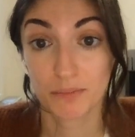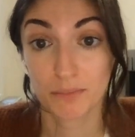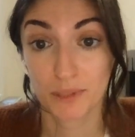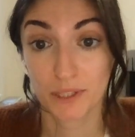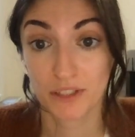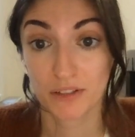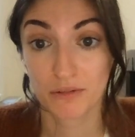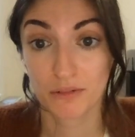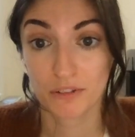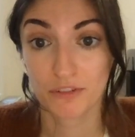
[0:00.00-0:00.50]

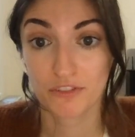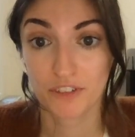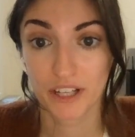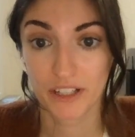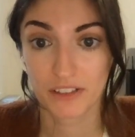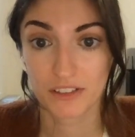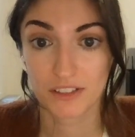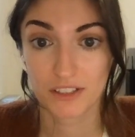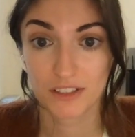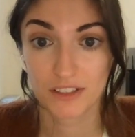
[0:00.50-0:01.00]
being
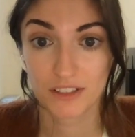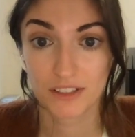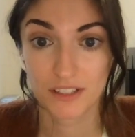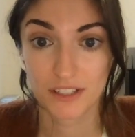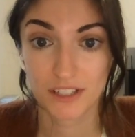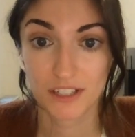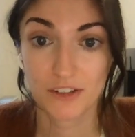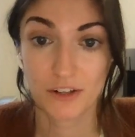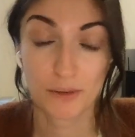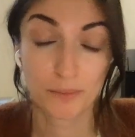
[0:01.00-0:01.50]
reflected
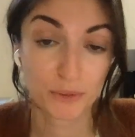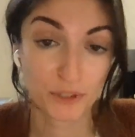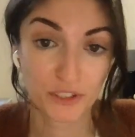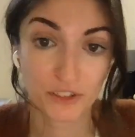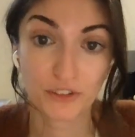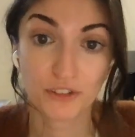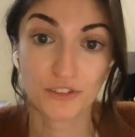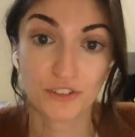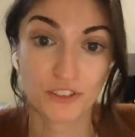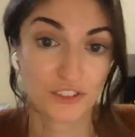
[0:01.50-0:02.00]
in our
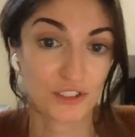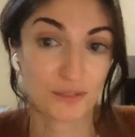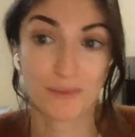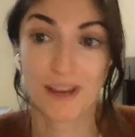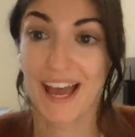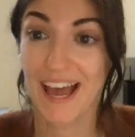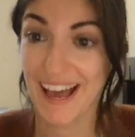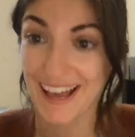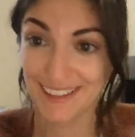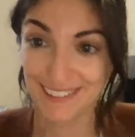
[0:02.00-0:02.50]
political system,
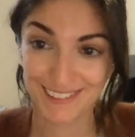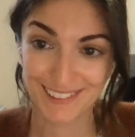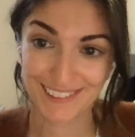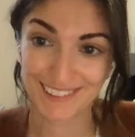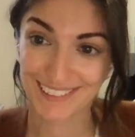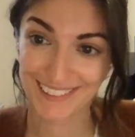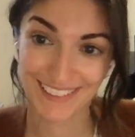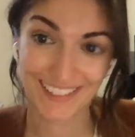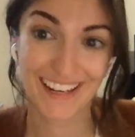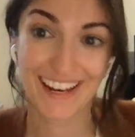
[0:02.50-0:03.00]
as
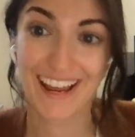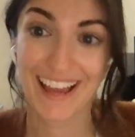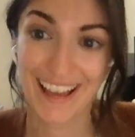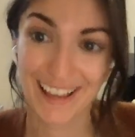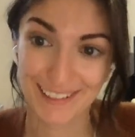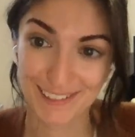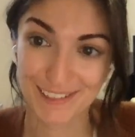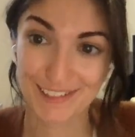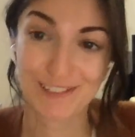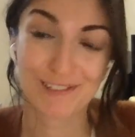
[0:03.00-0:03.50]

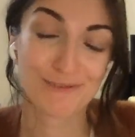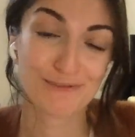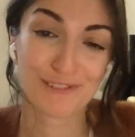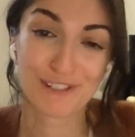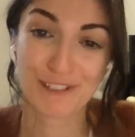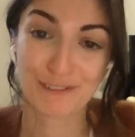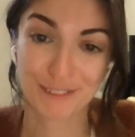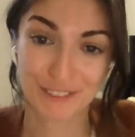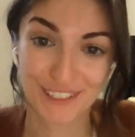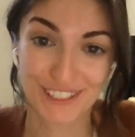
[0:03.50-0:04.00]
is
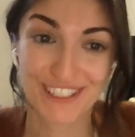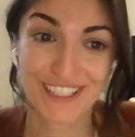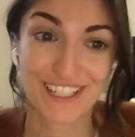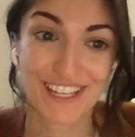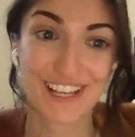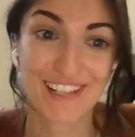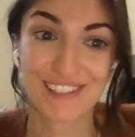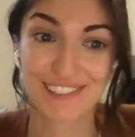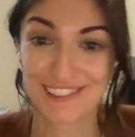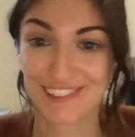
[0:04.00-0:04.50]
frequently the
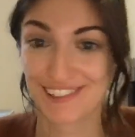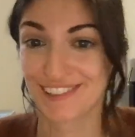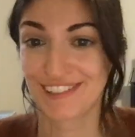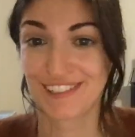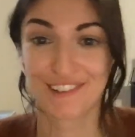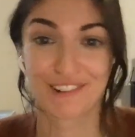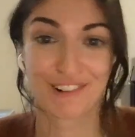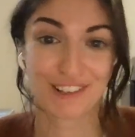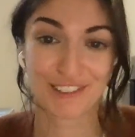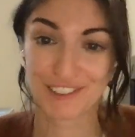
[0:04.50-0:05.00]
case
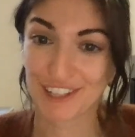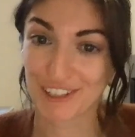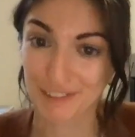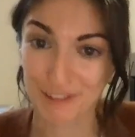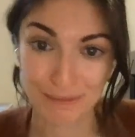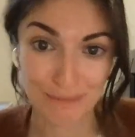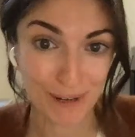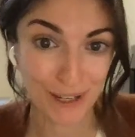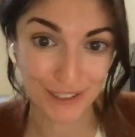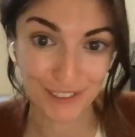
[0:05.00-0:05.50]
across other
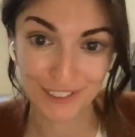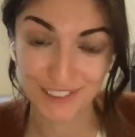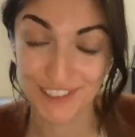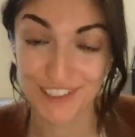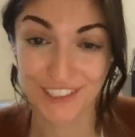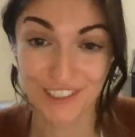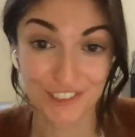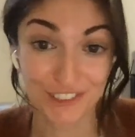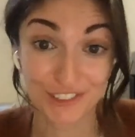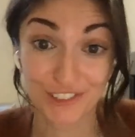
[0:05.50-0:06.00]
policy
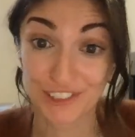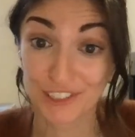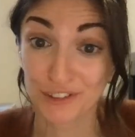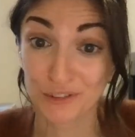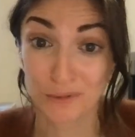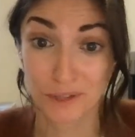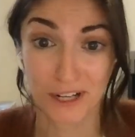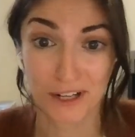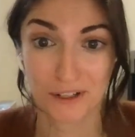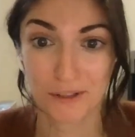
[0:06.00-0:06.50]
issues as
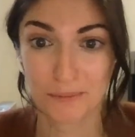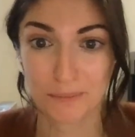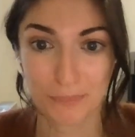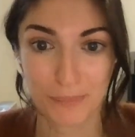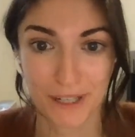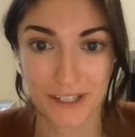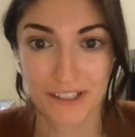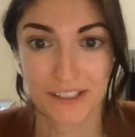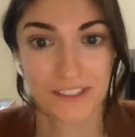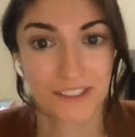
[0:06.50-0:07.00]
well.
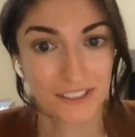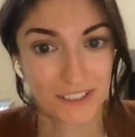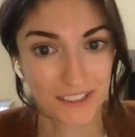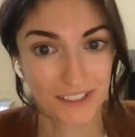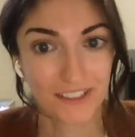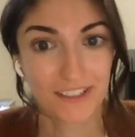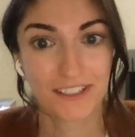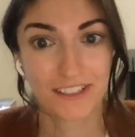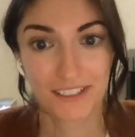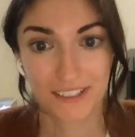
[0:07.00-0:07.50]
But
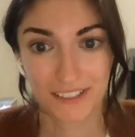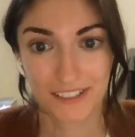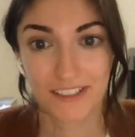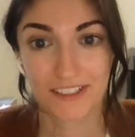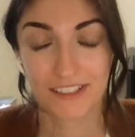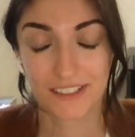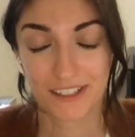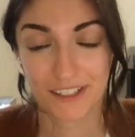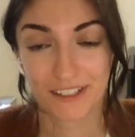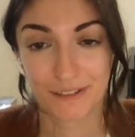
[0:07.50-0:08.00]

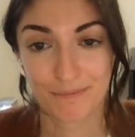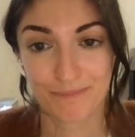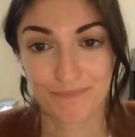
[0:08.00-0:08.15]
yeah.